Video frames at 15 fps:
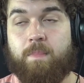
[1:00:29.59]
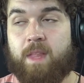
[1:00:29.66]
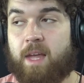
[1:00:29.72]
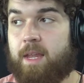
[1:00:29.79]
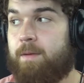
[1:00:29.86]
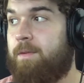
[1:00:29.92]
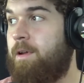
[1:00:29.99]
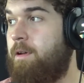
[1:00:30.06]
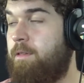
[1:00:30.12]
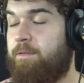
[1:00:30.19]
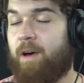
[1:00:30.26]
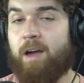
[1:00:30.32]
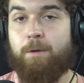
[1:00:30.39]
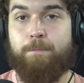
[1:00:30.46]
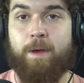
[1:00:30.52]
That even in the
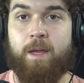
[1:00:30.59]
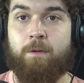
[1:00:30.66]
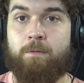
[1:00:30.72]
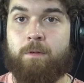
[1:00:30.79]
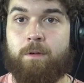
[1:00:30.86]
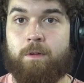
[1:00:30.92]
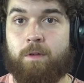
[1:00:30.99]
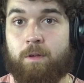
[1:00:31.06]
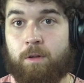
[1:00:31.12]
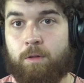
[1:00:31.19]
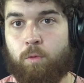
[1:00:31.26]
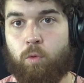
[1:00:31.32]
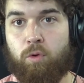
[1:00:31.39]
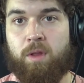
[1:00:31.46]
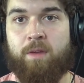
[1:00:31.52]
fighter pay, you know,
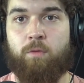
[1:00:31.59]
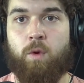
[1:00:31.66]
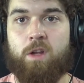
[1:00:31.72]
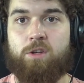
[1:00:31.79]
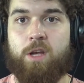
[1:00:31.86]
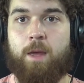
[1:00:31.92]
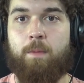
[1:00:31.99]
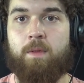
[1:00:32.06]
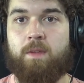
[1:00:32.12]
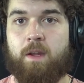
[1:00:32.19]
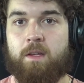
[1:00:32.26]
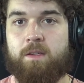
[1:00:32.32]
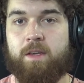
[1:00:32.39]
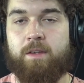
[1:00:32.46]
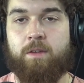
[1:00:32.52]
the world heavyweight champion is
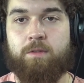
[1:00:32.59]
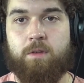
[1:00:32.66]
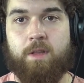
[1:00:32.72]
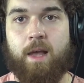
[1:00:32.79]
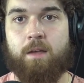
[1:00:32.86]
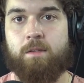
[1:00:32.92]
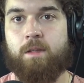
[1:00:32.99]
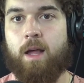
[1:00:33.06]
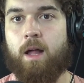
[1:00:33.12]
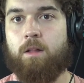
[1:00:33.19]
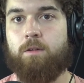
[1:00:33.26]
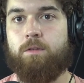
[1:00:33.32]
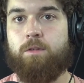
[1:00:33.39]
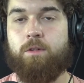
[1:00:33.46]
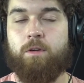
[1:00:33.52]
getting
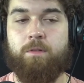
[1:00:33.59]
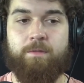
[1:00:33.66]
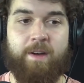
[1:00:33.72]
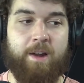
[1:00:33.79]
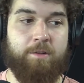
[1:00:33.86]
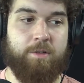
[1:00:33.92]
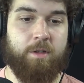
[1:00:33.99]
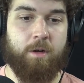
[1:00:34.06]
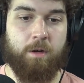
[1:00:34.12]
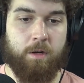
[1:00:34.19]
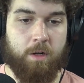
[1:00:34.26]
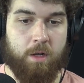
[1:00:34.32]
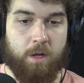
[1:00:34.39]
$600,000, you know, and fighters are